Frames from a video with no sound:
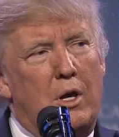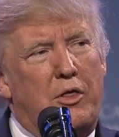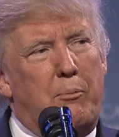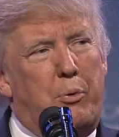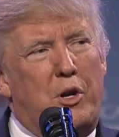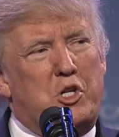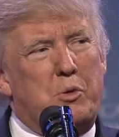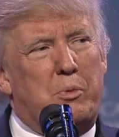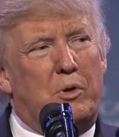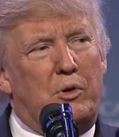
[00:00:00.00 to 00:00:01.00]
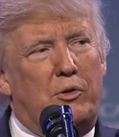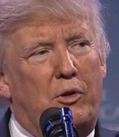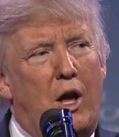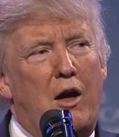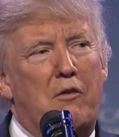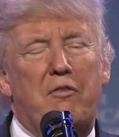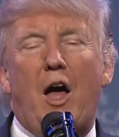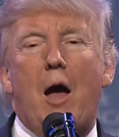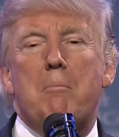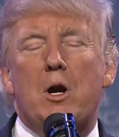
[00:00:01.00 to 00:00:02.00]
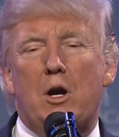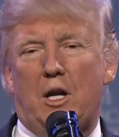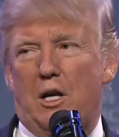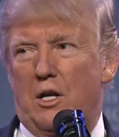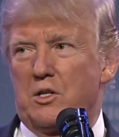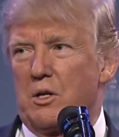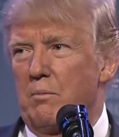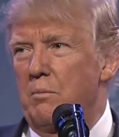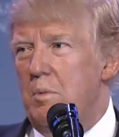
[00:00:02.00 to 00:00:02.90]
the principles of Americanism.